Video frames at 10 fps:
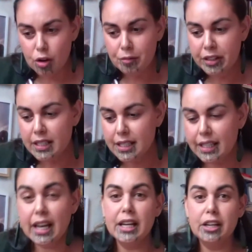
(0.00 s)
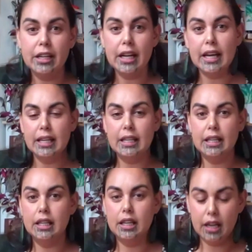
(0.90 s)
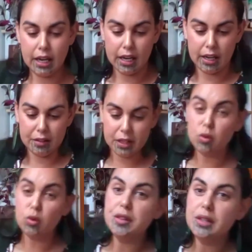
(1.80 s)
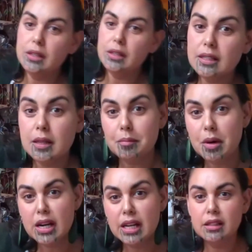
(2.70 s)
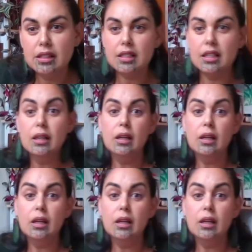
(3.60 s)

obviously, Hana and Haylee are uh, the authors, the minds,